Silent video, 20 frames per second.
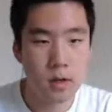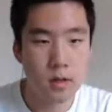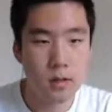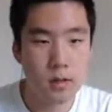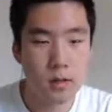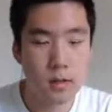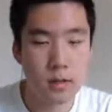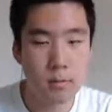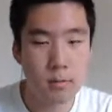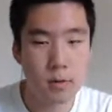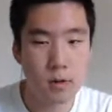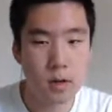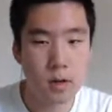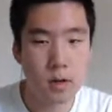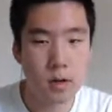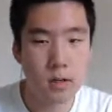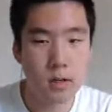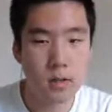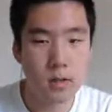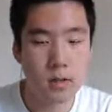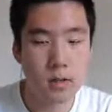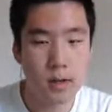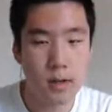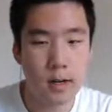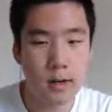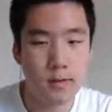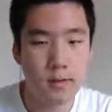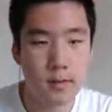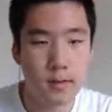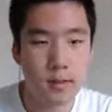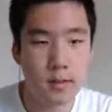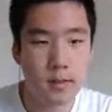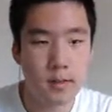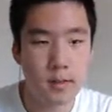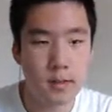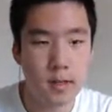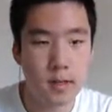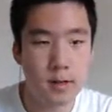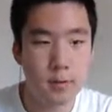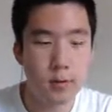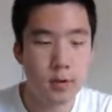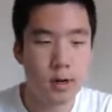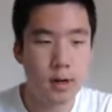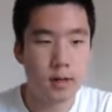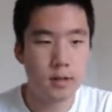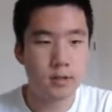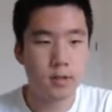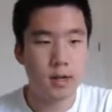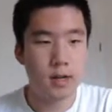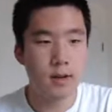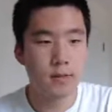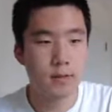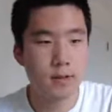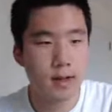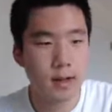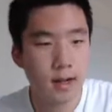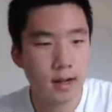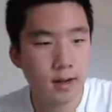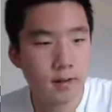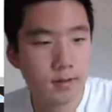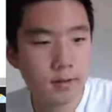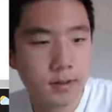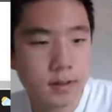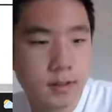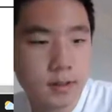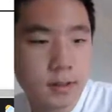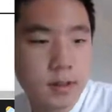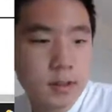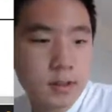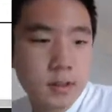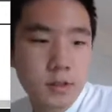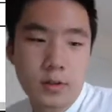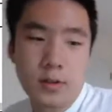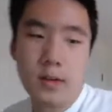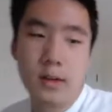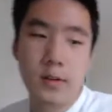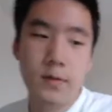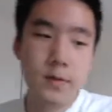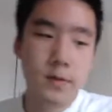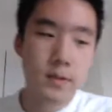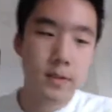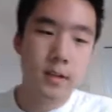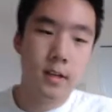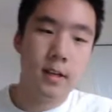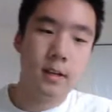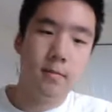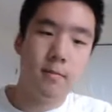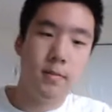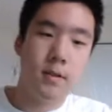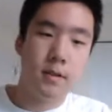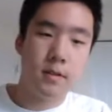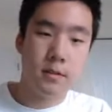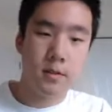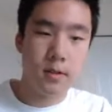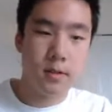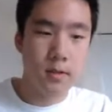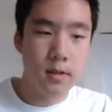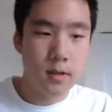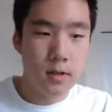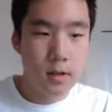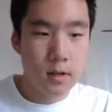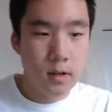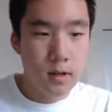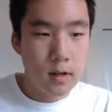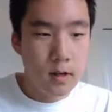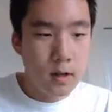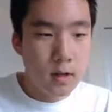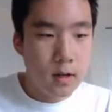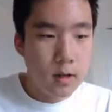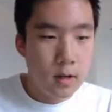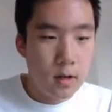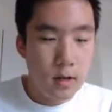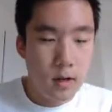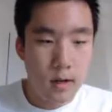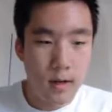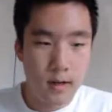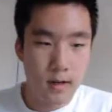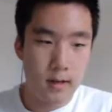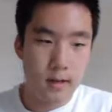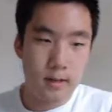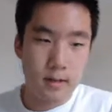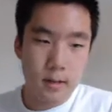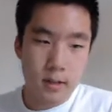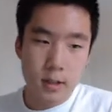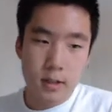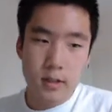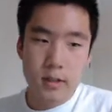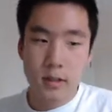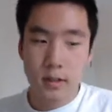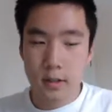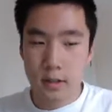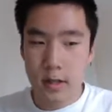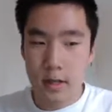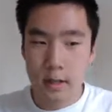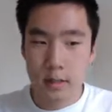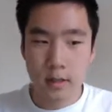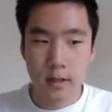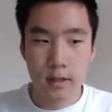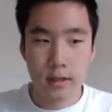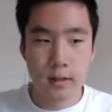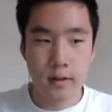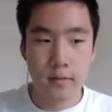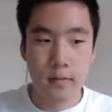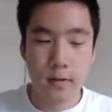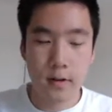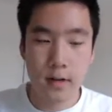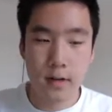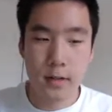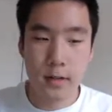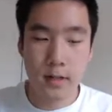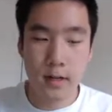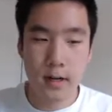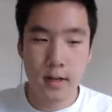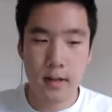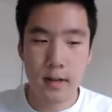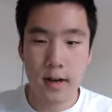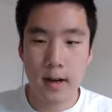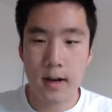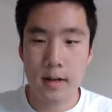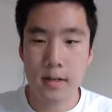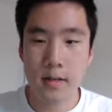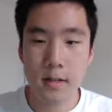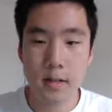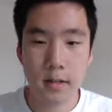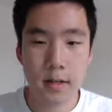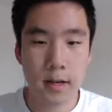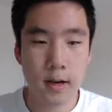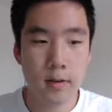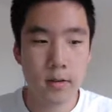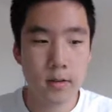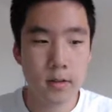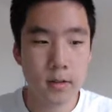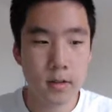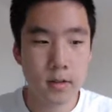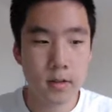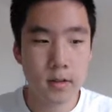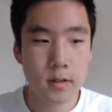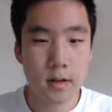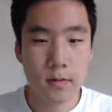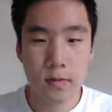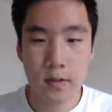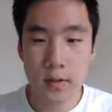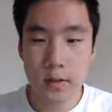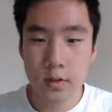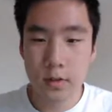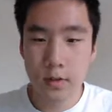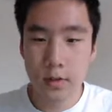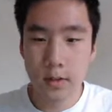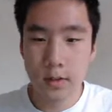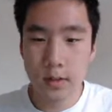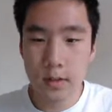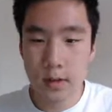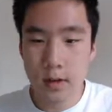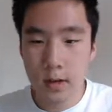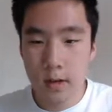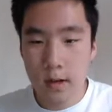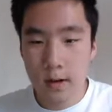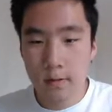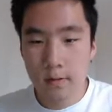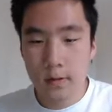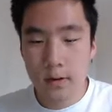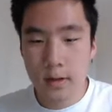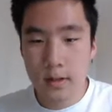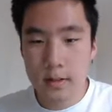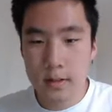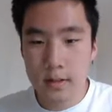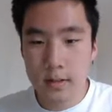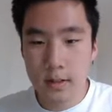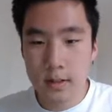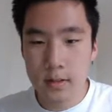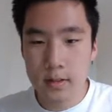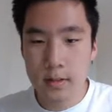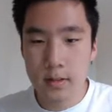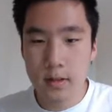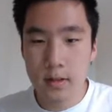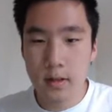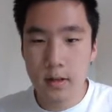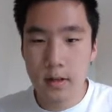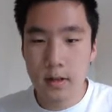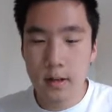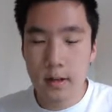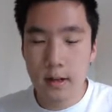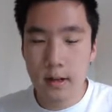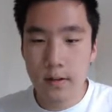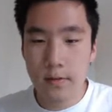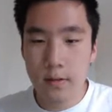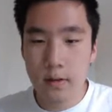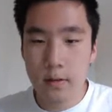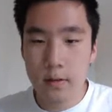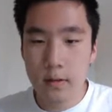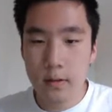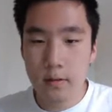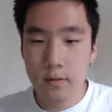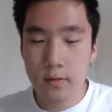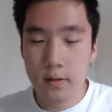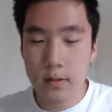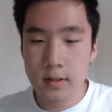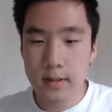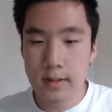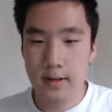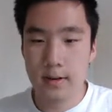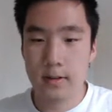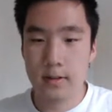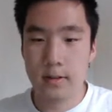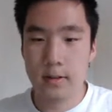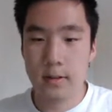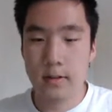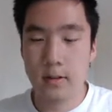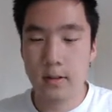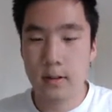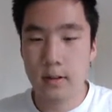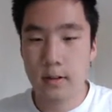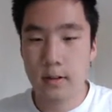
then we'll also have to have an additional if statement. Just to check like the first and last characters of the string. For instance, if you're in the first character,